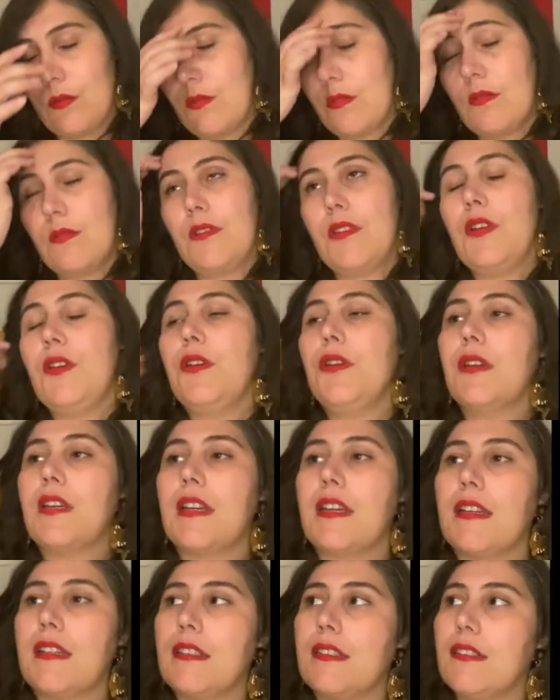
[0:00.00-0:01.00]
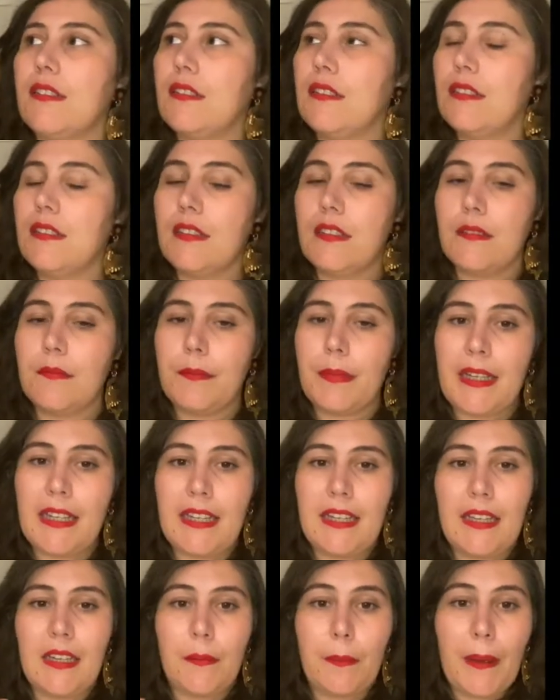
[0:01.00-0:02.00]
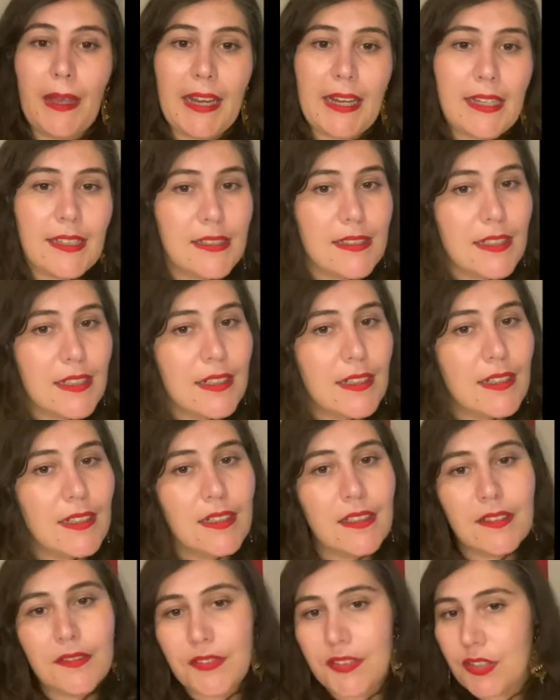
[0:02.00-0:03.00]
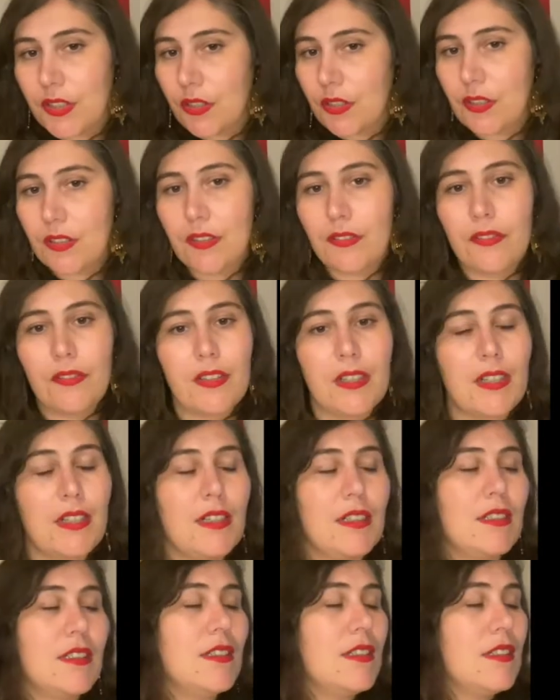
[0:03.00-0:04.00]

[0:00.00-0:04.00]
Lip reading: You can be a painter, photographer,